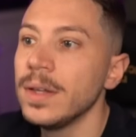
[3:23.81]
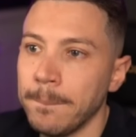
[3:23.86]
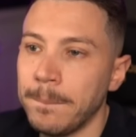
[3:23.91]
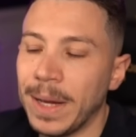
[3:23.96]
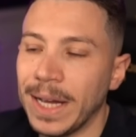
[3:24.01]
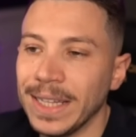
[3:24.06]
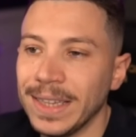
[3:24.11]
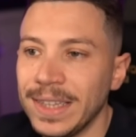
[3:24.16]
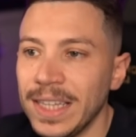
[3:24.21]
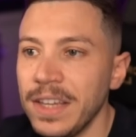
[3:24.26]

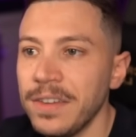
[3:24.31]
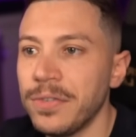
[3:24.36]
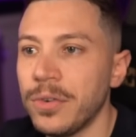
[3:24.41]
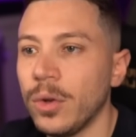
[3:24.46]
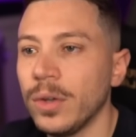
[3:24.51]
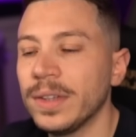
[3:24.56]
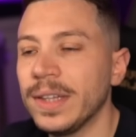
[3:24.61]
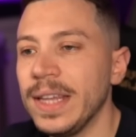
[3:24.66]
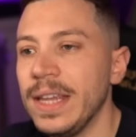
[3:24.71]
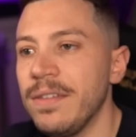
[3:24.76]
By
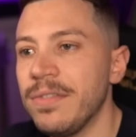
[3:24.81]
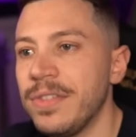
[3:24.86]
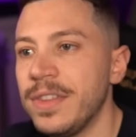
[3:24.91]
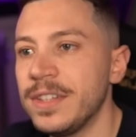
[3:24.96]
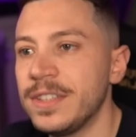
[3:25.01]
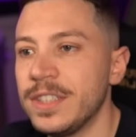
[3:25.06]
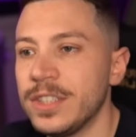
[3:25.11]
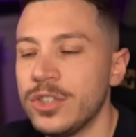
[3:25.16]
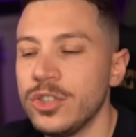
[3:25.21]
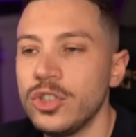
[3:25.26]
default, if
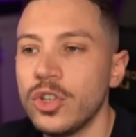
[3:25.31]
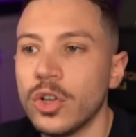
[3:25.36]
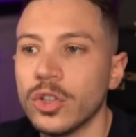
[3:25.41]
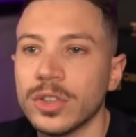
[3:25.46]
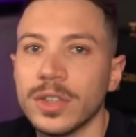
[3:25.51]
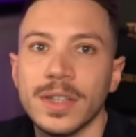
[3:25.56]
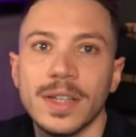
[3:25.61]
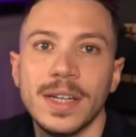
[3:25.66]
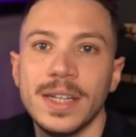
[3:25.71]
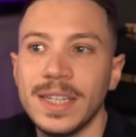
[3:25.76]
this is not
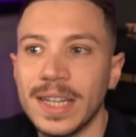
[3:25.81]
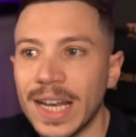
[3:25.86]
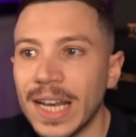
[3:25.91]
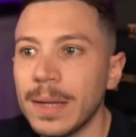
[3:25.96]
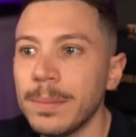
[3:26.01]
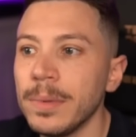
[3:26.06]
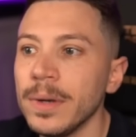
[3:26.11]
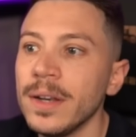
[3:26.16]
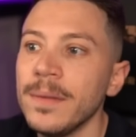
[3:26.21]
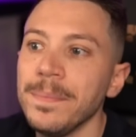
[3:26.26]

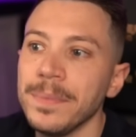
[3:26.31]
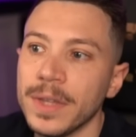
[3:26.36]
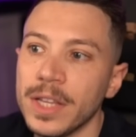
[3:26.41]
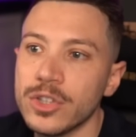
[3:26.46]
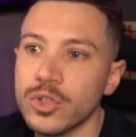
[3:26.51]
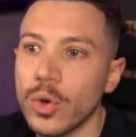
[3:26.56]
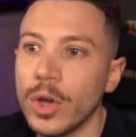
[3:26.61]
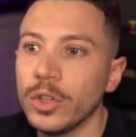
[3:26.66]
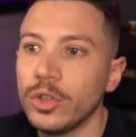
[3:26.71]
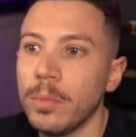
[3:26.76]
nullable, it's
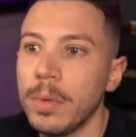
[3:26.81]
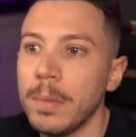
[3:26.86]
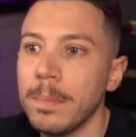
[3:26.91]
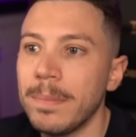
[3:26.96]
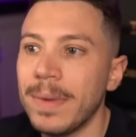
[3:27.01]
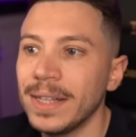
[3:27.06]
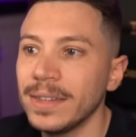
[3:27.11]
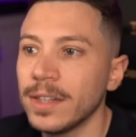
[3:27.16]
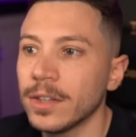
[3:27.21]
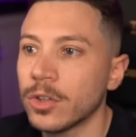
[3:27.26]
going to be
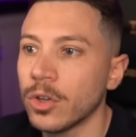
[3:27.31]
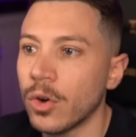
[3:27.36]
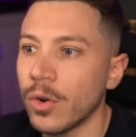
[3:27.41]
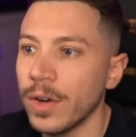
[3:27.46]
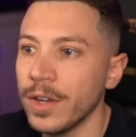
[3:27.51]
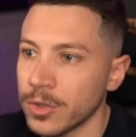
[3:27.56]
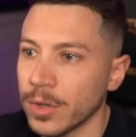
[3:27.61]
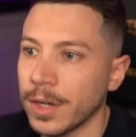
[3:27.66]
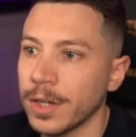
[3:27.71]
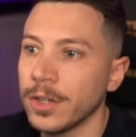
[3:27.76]
mandatory.
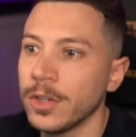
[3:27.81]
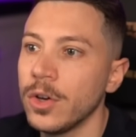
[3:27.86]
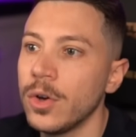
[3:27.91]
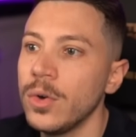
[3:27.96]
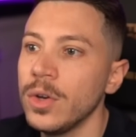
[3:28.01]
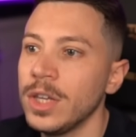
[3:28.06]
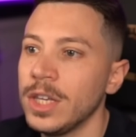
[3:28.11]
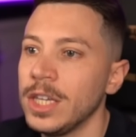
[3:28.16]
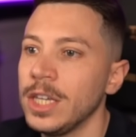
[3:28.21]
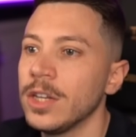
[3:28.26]
So I can go
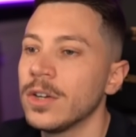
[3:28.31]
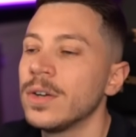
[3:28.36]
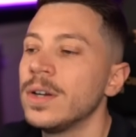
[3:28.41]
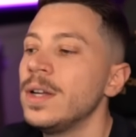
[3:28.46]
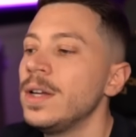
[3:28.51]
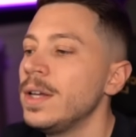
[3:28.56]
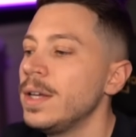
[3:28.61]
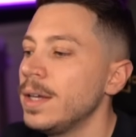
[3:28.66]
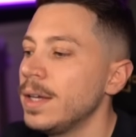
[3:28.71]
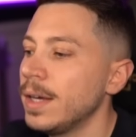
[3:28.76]
here
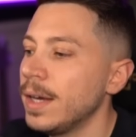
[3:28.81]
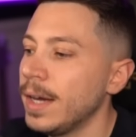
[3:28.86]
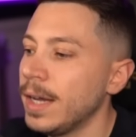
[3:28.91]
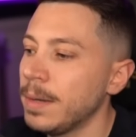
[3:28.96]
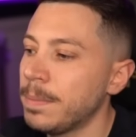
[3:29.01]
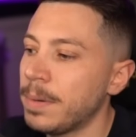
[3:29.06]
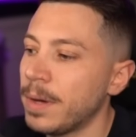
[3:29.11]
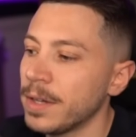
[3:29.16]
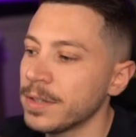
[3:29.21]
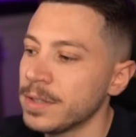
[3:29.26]
and
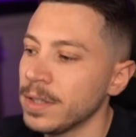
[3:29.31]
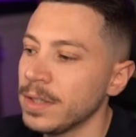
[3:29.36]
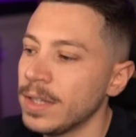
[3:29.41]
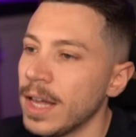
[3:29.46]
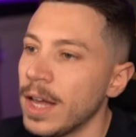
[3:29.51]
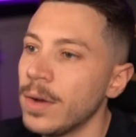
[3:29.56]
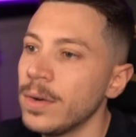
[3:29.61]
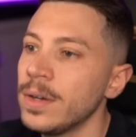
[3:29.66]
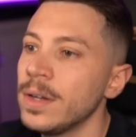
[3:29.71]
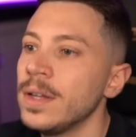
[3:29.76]
pass it
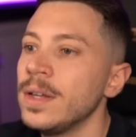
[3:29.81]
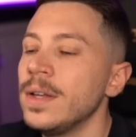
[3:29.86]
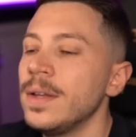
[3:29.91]
down.